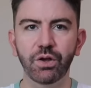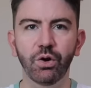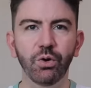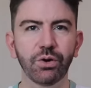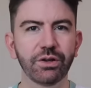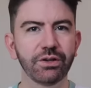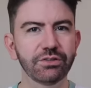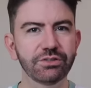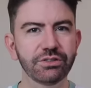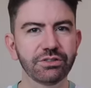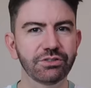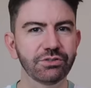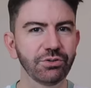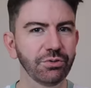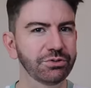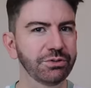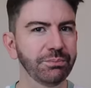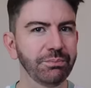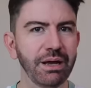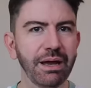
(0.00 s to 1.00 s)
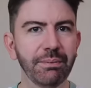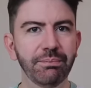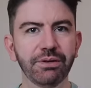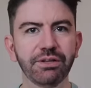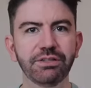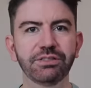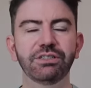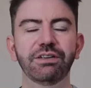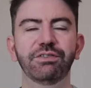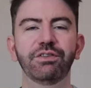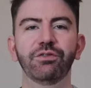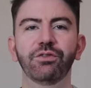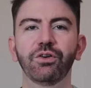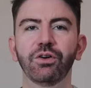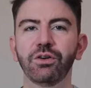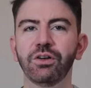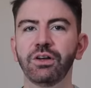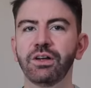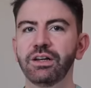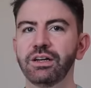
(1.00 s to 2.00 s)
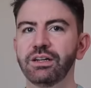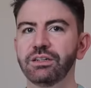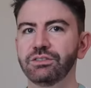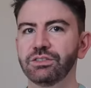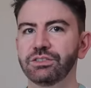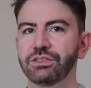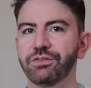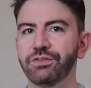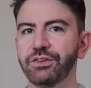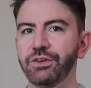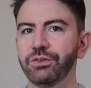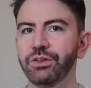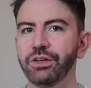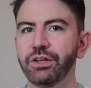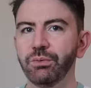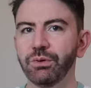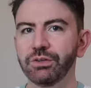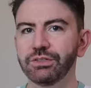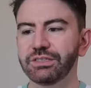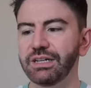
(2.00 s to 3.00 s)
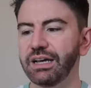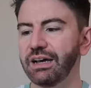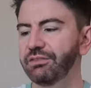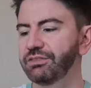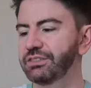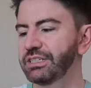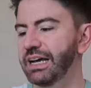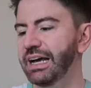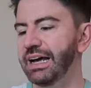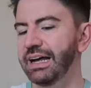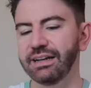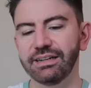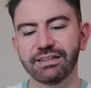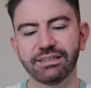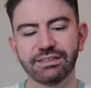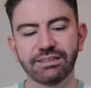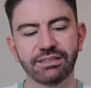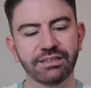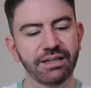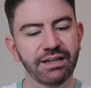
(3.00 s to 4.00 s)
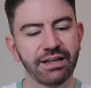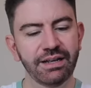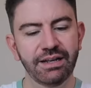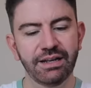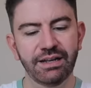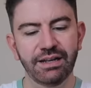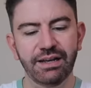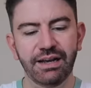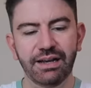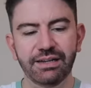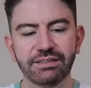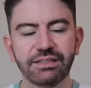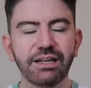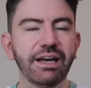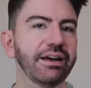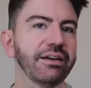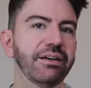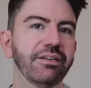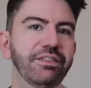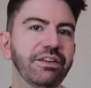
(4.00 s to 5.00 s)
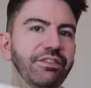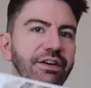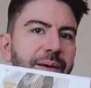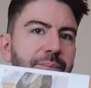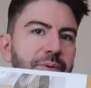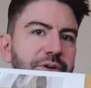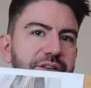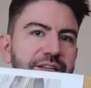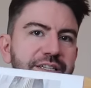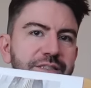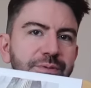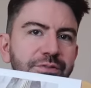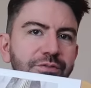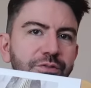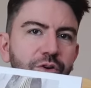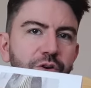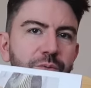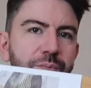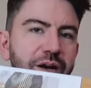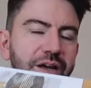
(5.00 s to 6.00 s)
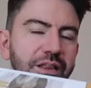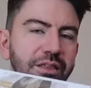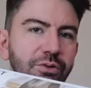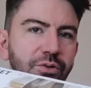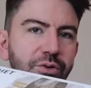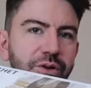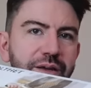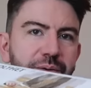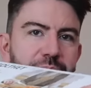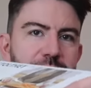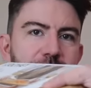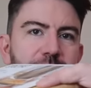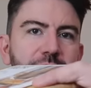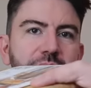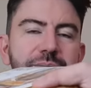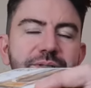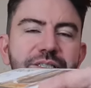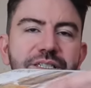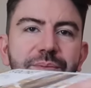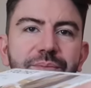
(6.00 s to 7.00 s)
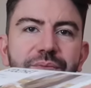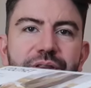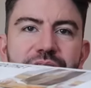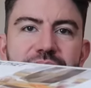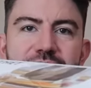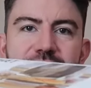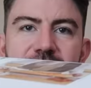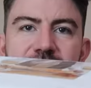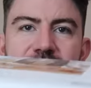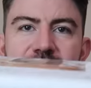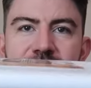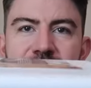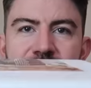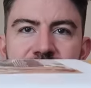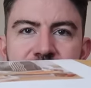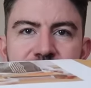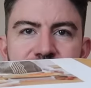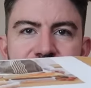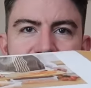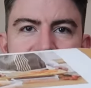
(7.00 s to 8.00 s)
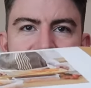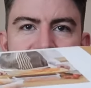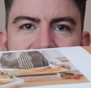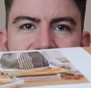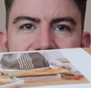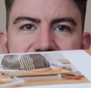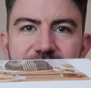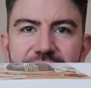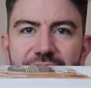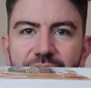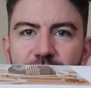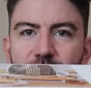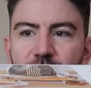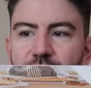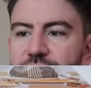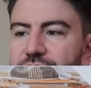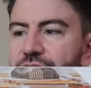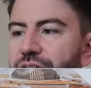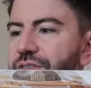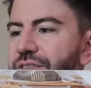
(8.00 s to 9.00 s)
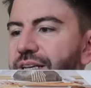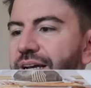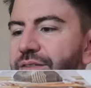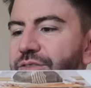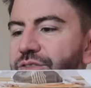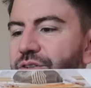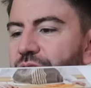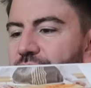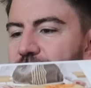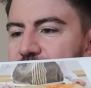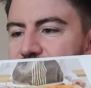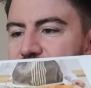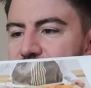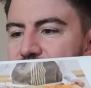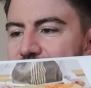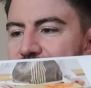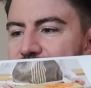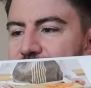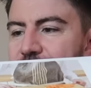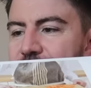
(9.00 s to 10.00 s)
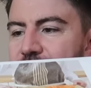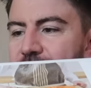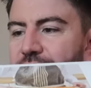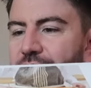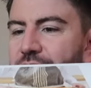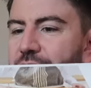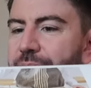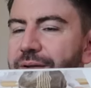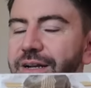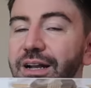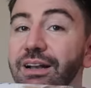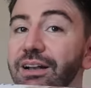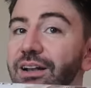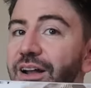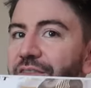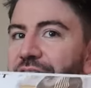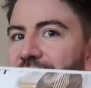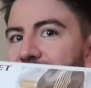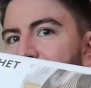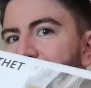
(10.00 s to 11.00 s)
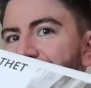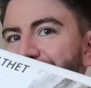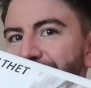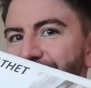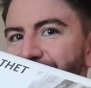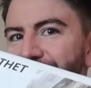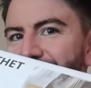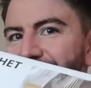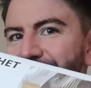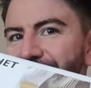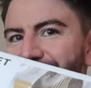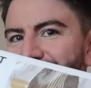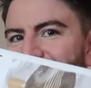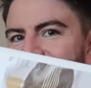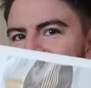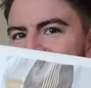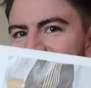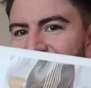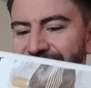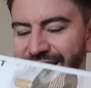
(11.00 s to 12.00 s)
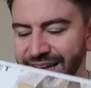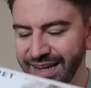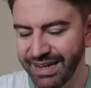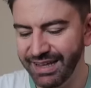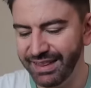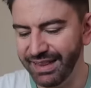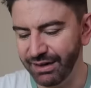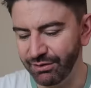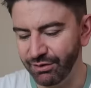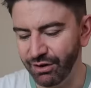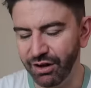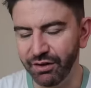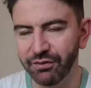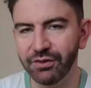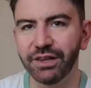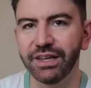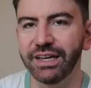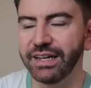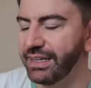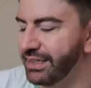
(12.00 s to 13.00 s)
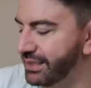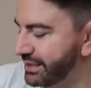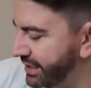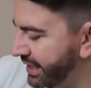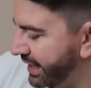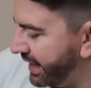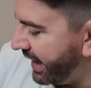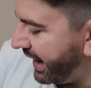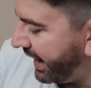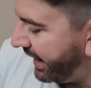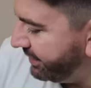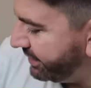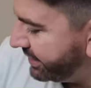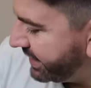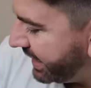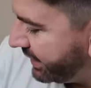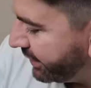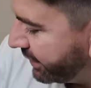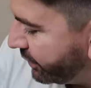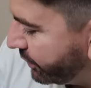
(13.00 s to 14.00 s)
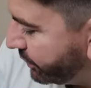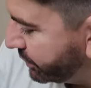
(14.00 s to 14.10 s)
oils and salt and peppers if you've got just a few that you want to have to hand. And yeah, never had one of these before, but I thought it might be something I could get a lot of use out of around the home. And I love how many different uses there are for these. And then I